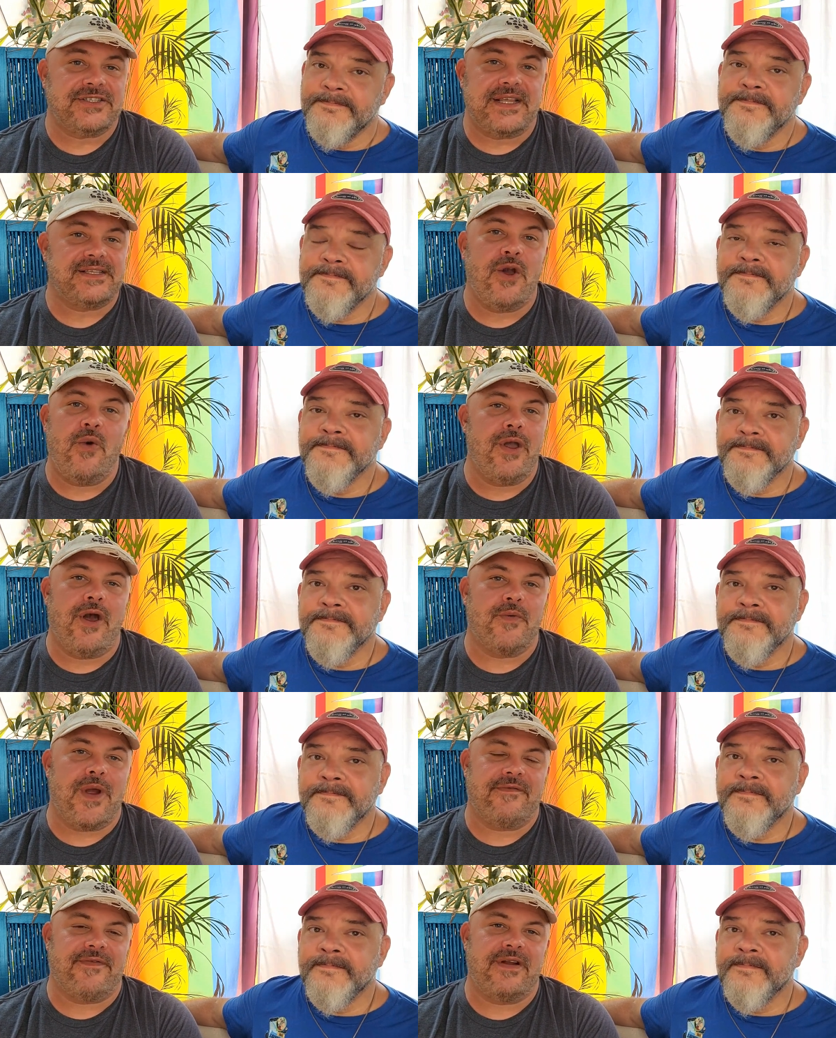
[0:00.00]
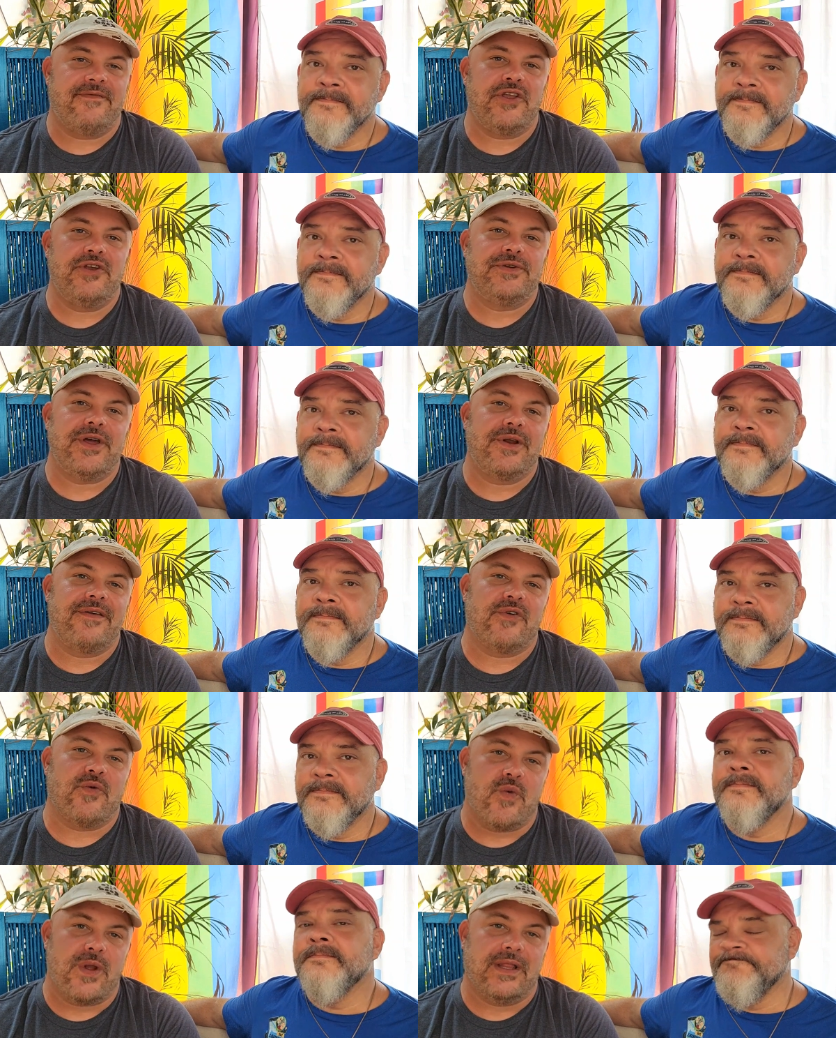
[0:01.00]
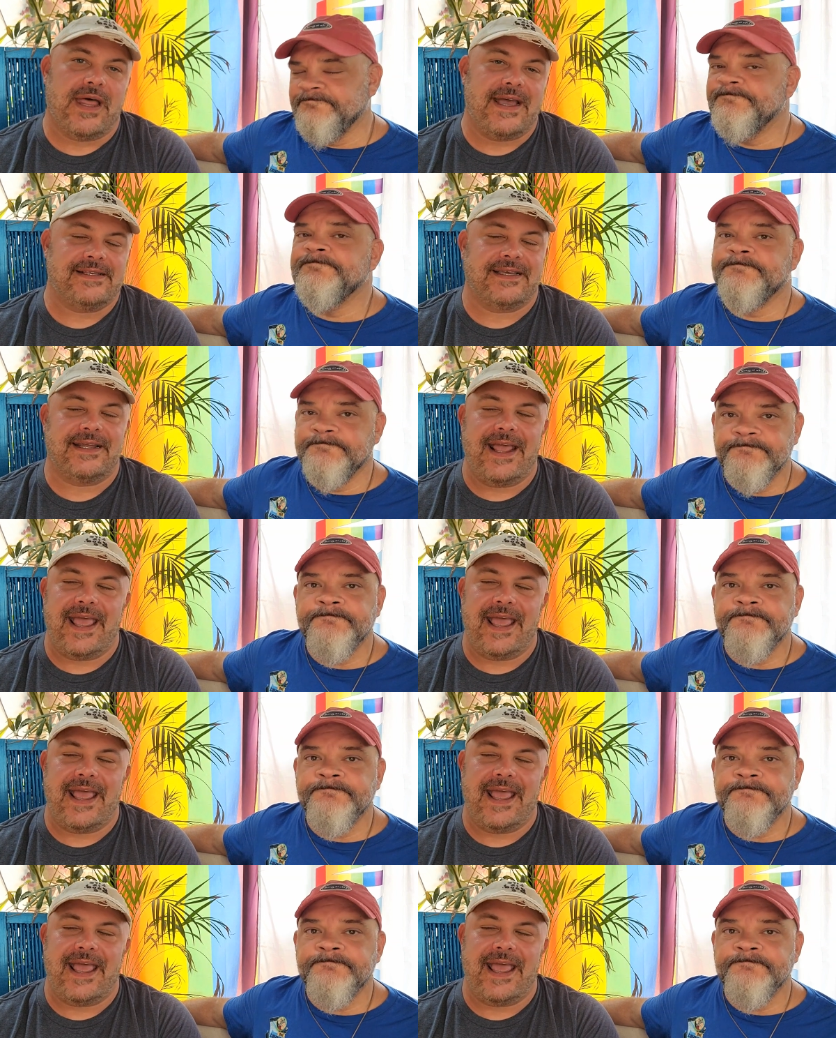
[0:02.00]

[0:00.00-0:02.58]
Speaker 1: just it's going on right in front of you, and you don't even realize it.